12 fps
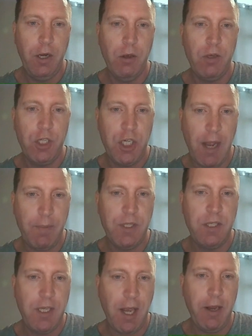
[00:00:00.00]
you know,
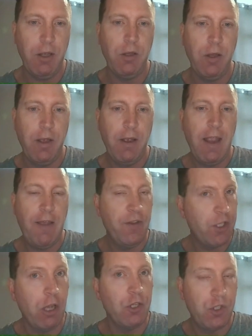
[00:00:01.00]
chapter title,
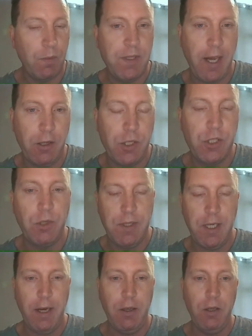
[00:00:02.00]
if it's got a subtitle,
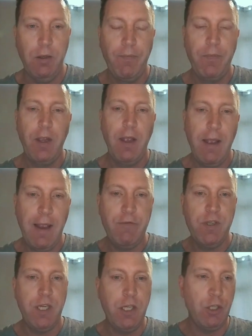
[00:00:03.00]
subtitle,
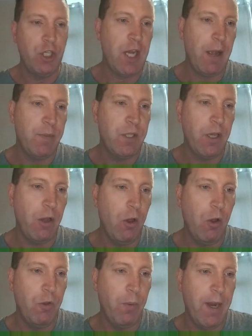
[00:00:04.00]
every single chapter
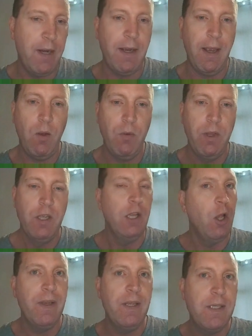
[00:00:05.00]
all the way down.
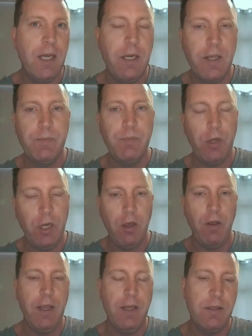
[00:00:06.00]
A little bit tedious, but
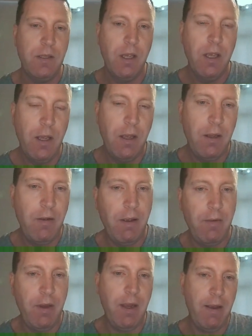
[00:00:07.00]
you know, it's
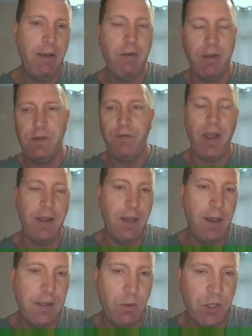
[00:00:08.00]

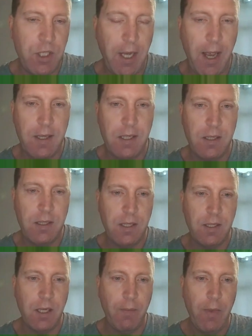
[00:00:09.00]
fairly easy once you get into the
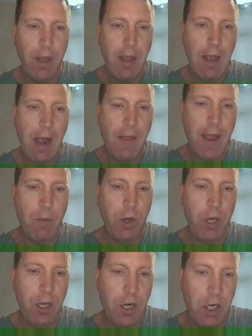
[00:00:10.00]
system. And then
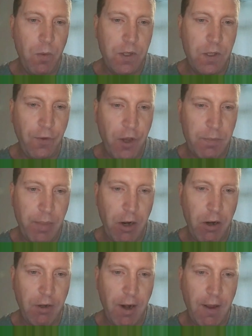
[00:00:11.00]
what you're going to do with this first
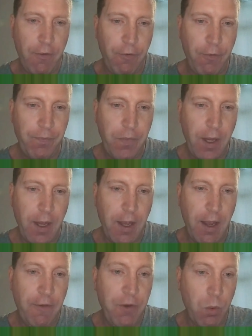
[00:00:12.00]
paragraph,
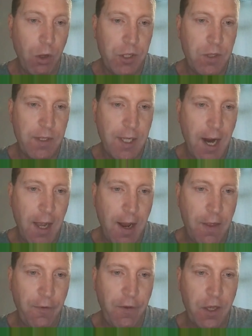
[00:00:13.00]
if you want to, is
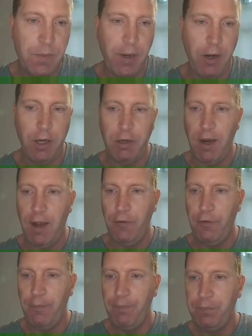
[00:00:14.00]
highlight the first paragraph